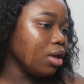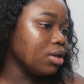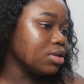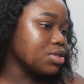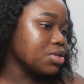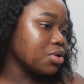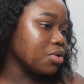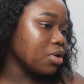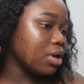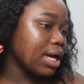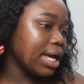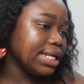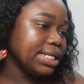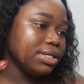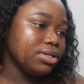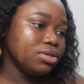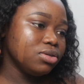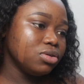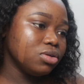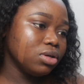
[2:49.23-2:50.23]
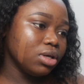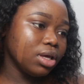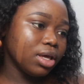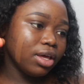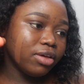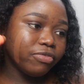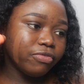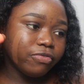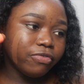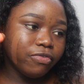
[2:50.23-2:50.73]
so I don't know
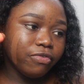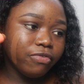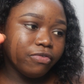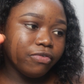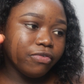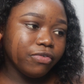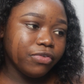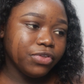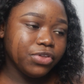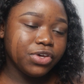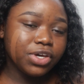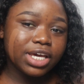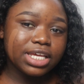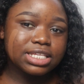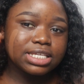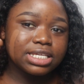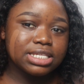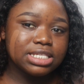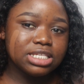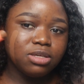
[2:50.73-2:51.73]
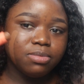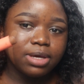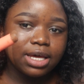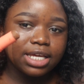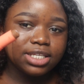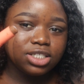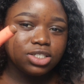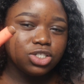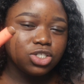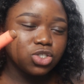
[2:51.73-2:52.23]
if you guys can see, but
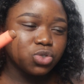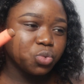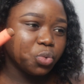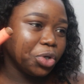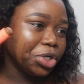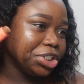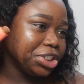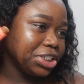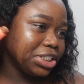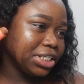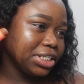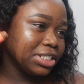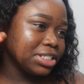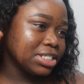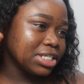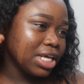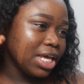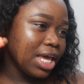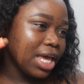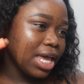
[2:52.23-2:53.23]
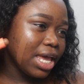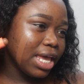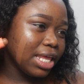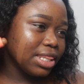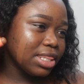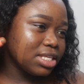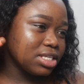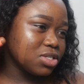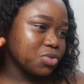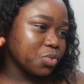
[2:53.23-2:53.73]
I just swatched it
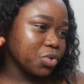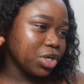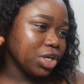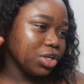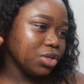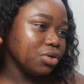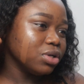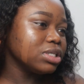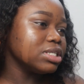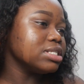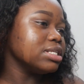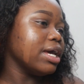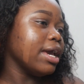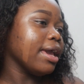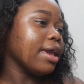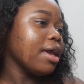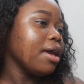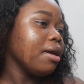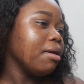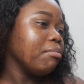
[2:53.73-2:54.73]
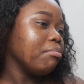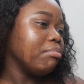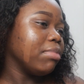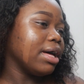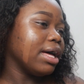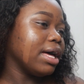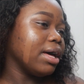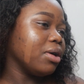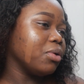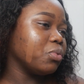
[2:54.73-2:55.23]
and this is what it looks like.
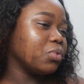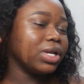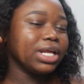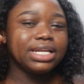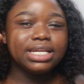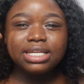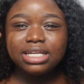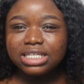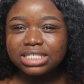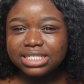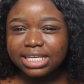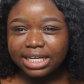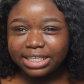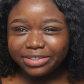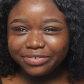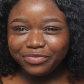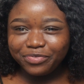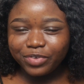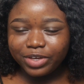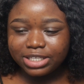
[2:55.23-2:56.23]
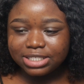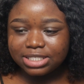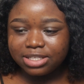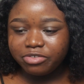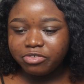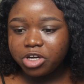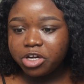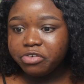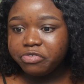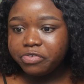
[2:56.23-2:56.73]
But when I did it at first,
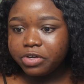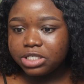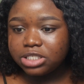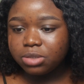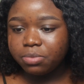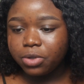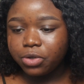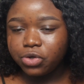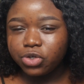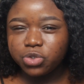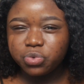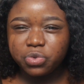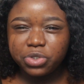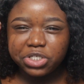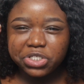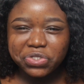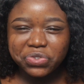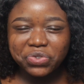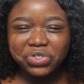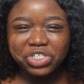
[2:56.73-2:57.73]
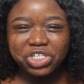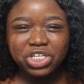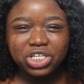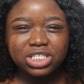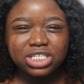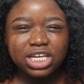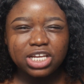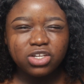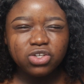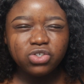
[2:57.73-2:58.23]
the very first time I got, when I swatched
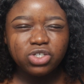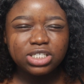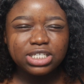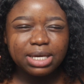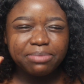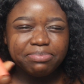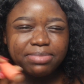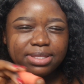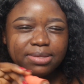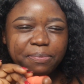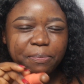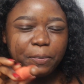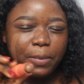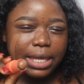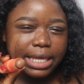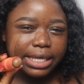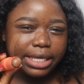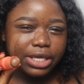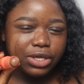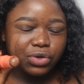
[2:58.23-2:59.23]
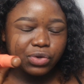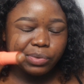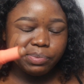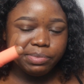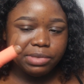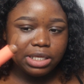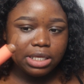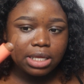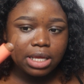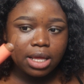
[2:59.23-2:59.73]
it, it looked a bit pinky
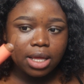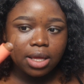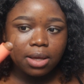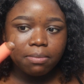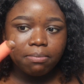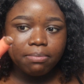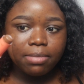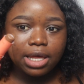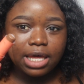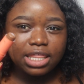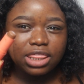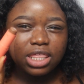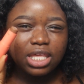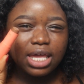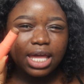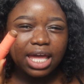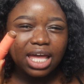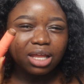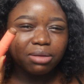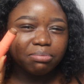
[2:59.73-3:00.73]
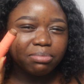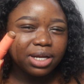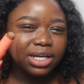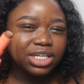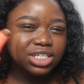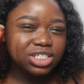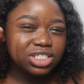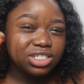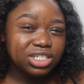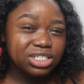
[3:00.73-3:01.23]
on me, but I think I can
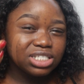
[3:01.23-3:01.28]
manage